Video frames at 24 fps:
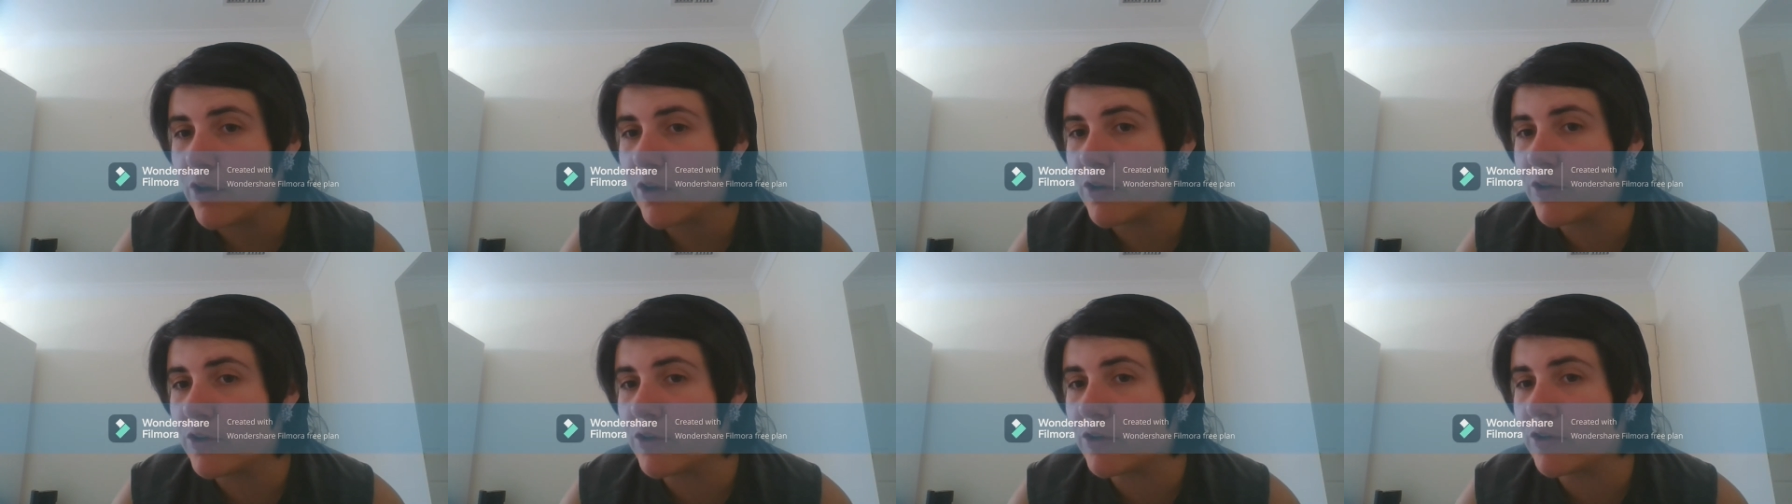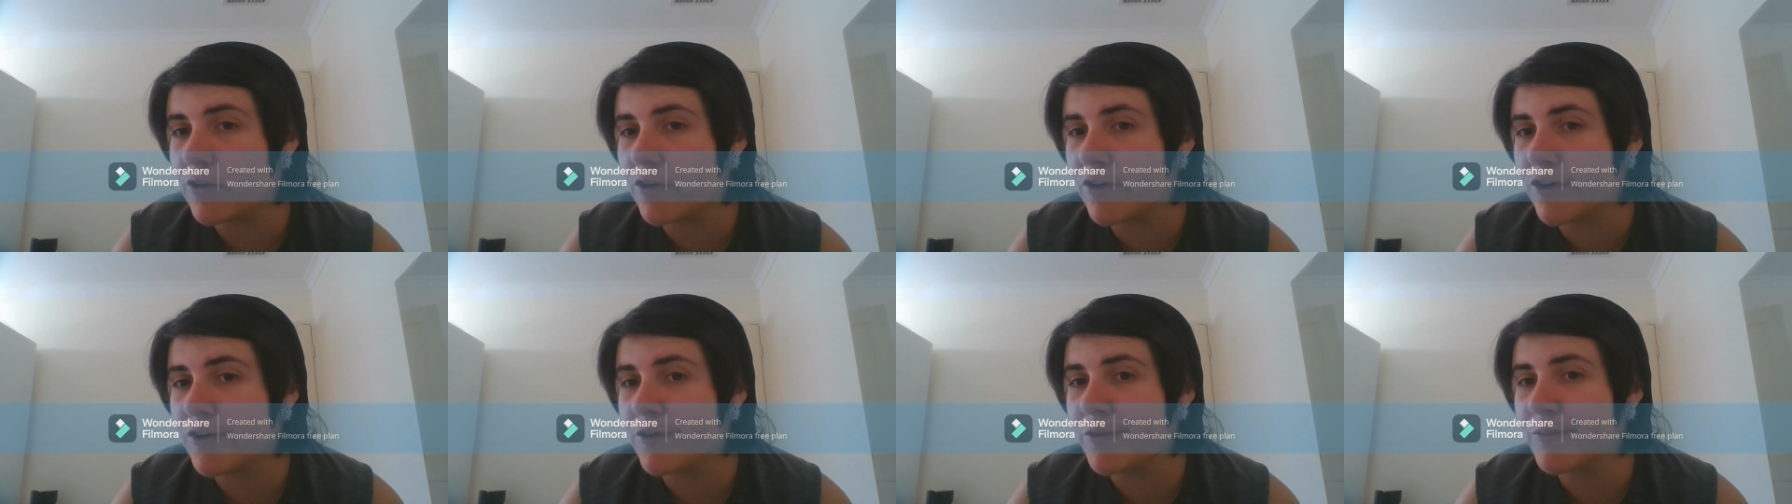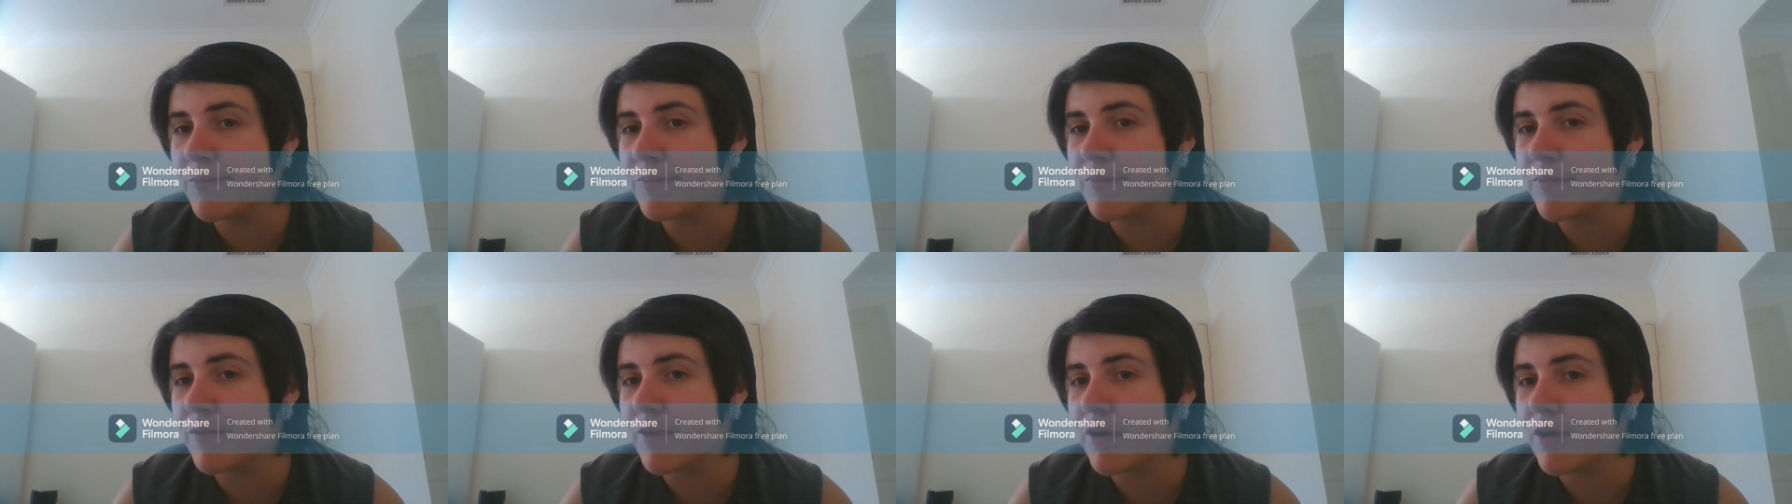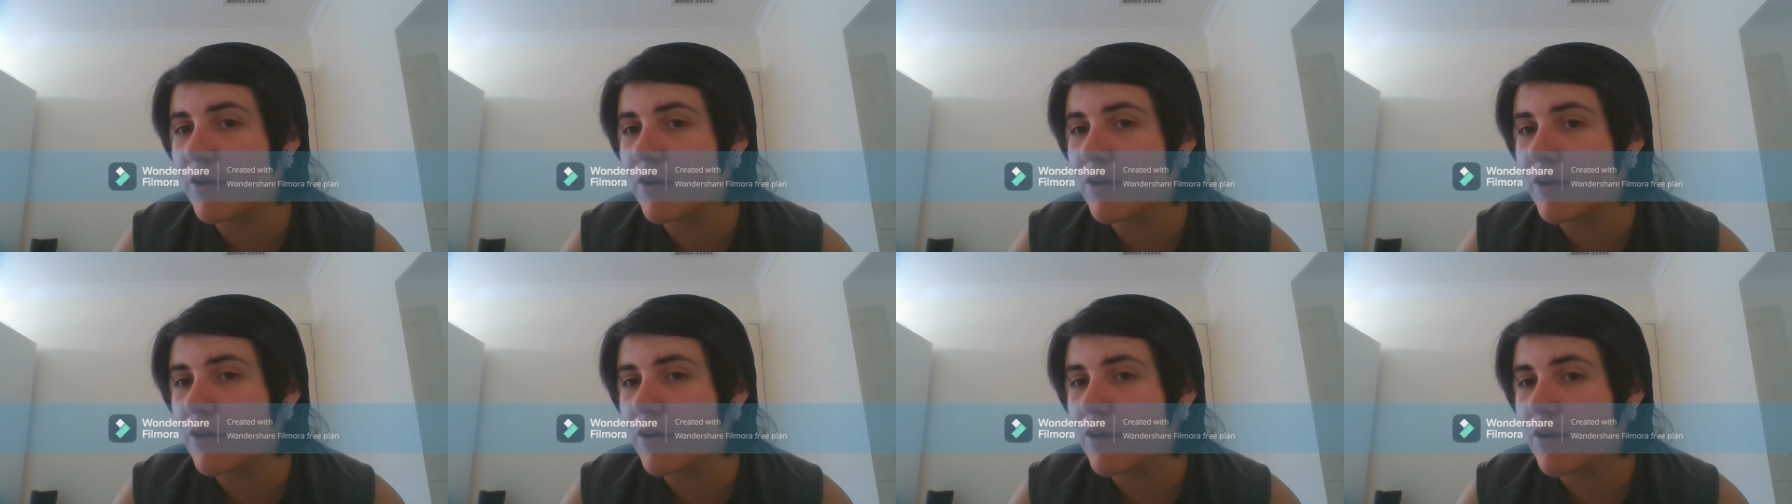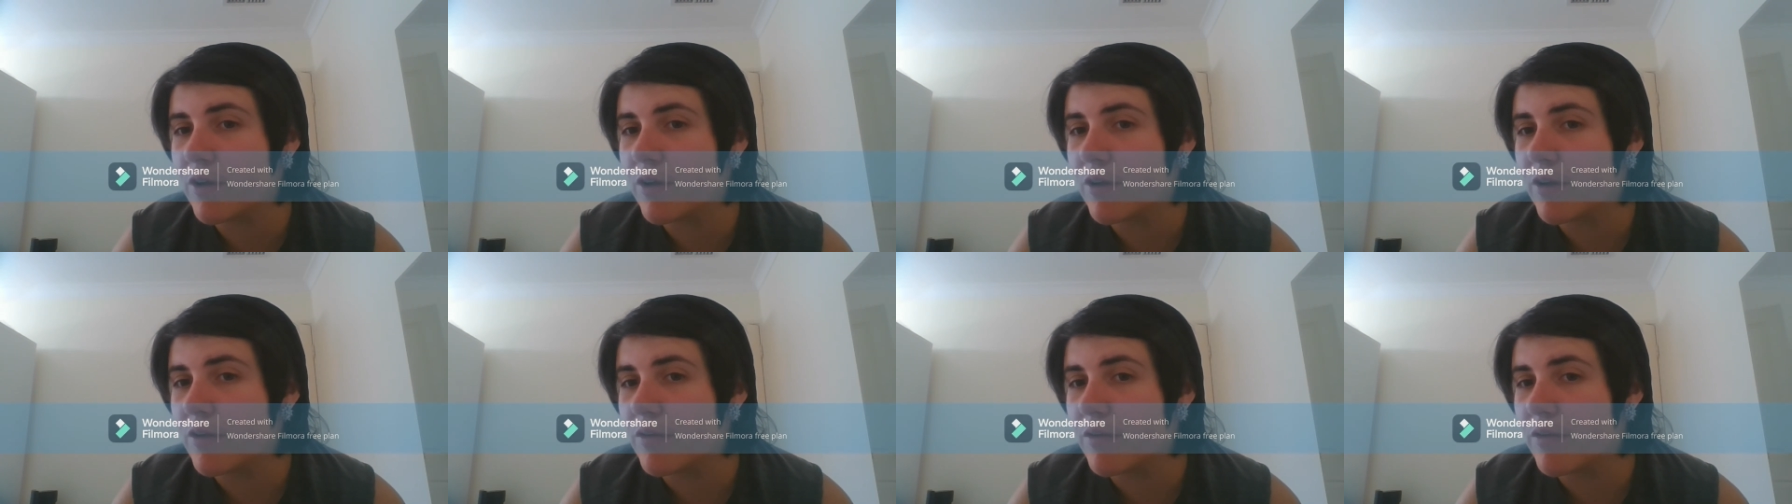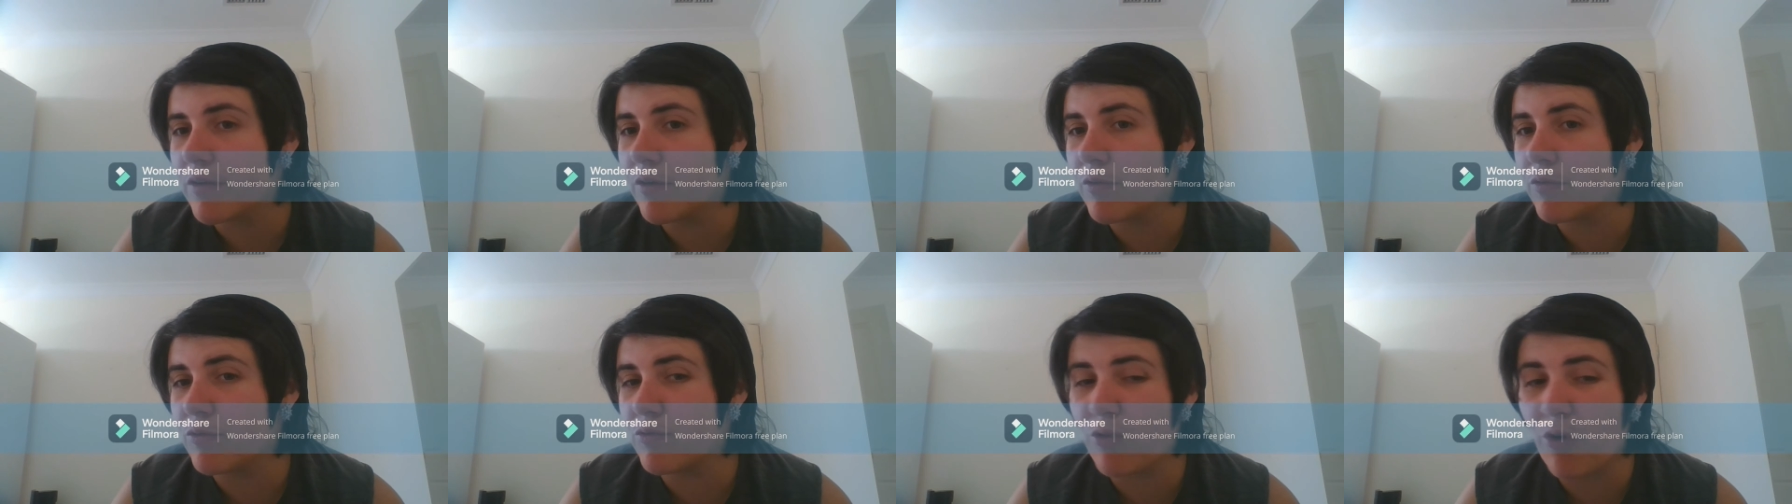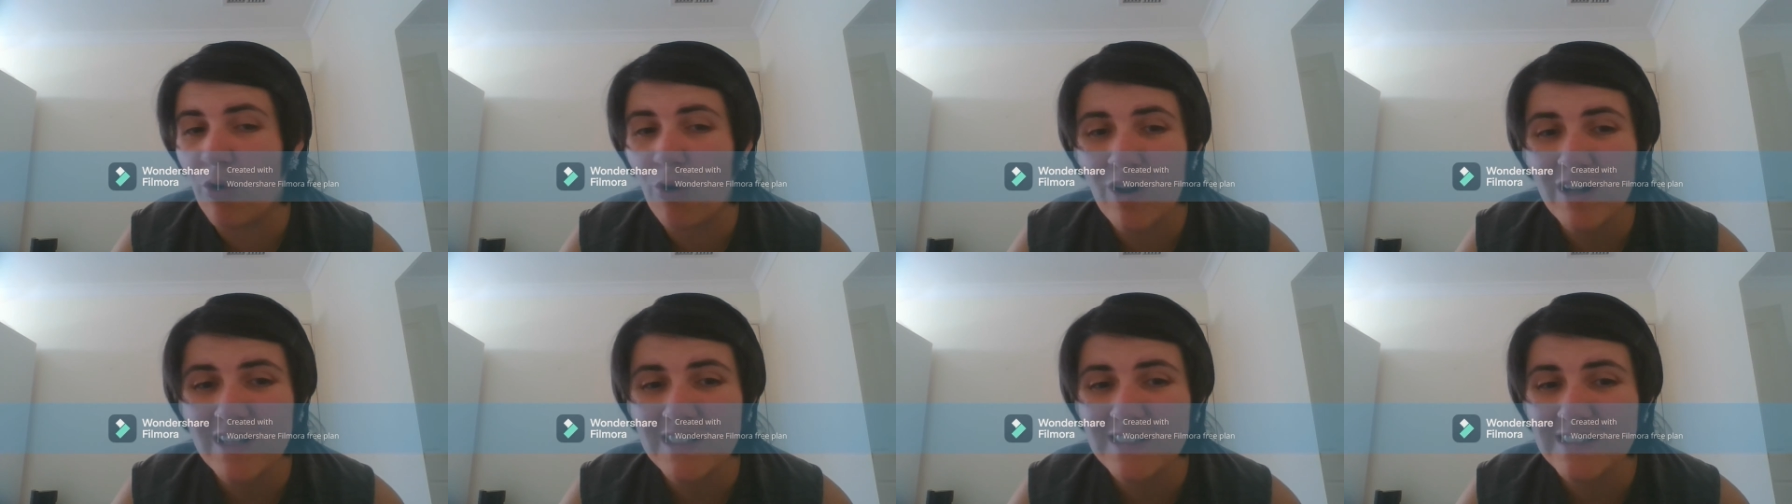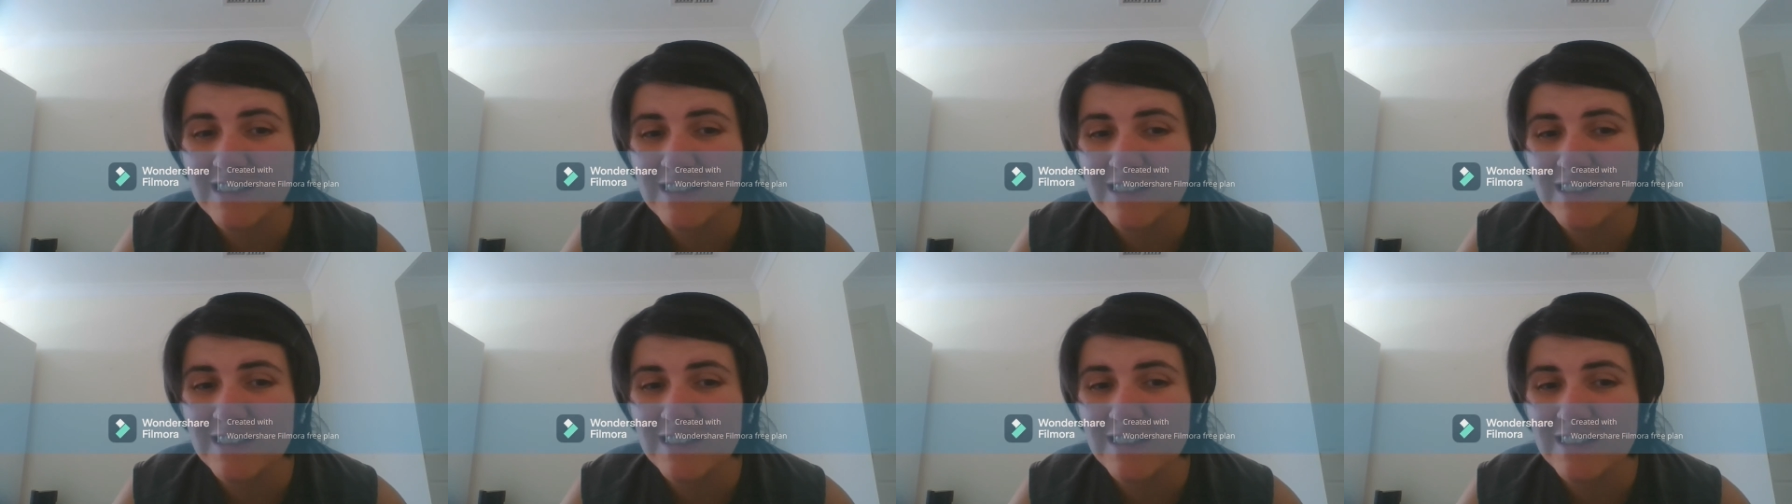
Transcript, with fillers: You know, rice